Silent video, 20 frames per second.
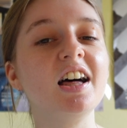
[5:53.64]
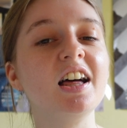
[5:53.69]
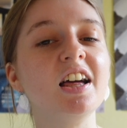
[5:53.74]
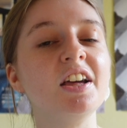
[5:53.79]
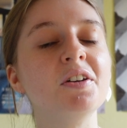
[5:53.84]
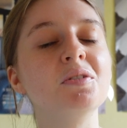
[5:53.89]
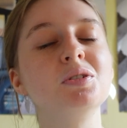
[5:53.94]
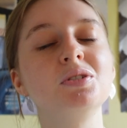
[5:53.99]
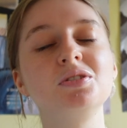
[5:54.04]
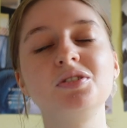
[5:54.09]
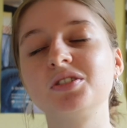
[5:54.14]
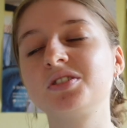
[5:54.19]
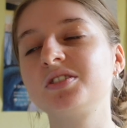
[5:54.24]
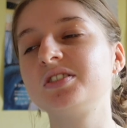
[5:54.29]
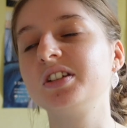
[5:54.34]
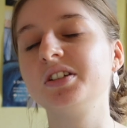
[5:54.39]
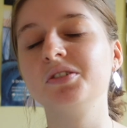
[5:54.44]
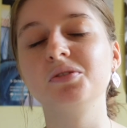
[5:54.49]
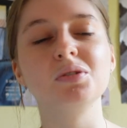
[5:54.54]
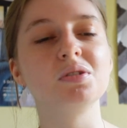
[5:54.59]
it
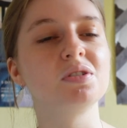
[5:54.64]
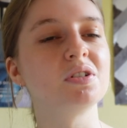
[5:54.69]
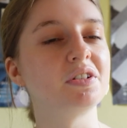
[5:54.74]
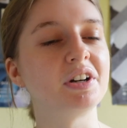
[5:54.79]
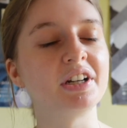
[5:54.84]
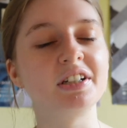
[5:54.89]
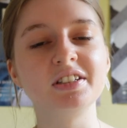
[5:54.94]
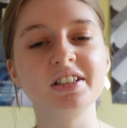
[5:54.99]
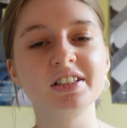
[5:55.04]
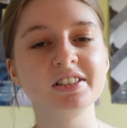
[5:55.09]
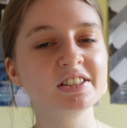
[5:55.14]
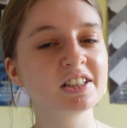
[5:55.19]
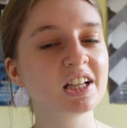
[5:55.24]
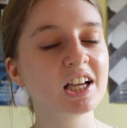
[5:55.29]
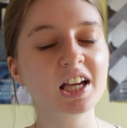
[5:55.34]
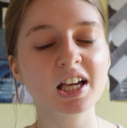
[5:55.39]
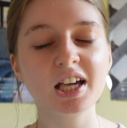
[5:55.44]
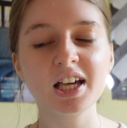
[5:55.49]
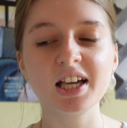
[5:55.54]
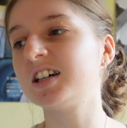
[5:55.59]
was horrendous.
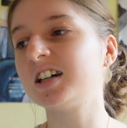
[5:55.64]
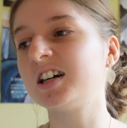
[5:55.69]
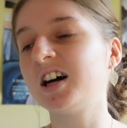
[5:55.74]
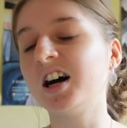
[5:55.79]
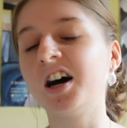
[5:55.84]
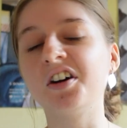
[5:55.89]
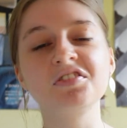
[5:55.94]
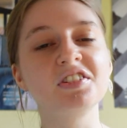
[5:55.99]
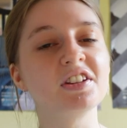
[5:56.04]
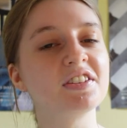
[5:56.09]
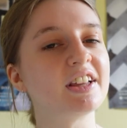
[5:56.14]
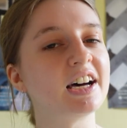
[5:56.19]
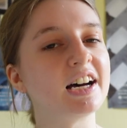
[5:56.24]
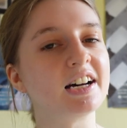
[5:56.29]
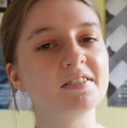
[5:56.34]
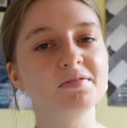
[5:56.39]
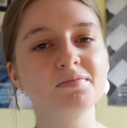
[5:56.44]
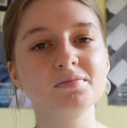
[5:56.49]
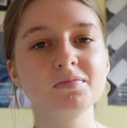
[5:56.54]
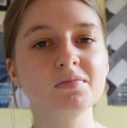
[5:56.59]
After
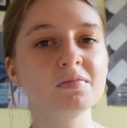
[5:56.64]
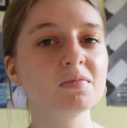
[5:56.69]
that,